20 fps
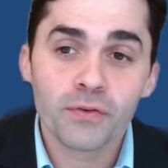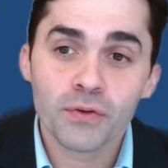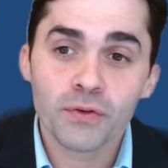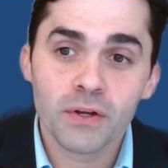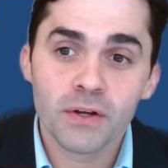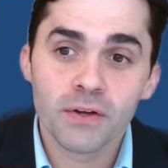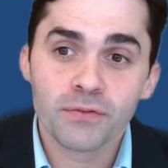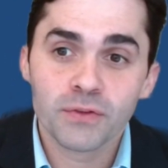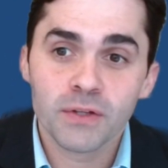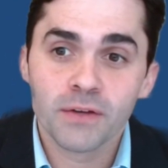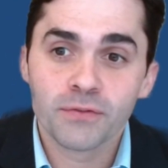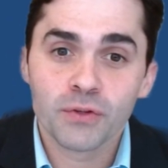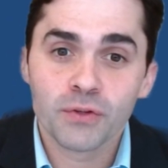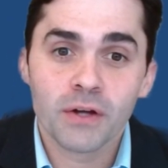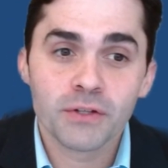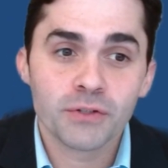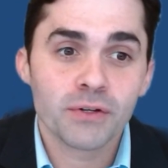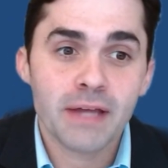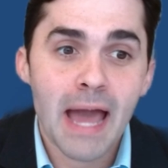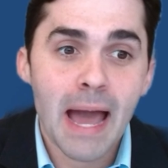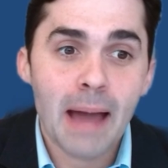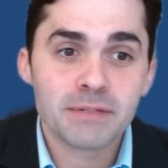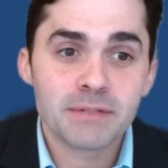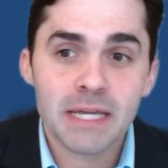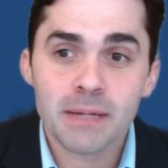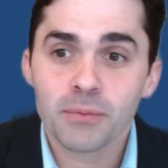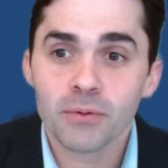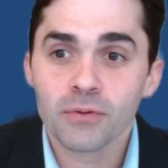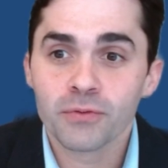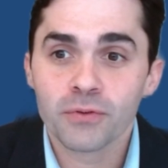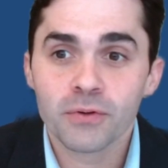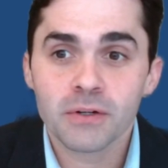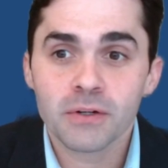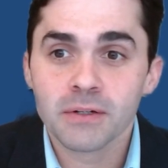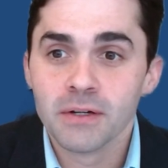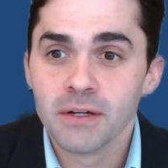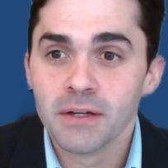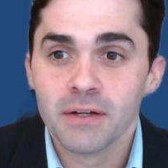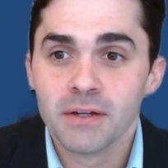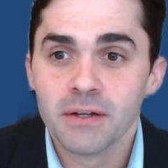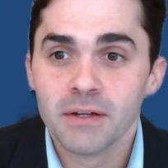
if they're on your cap table for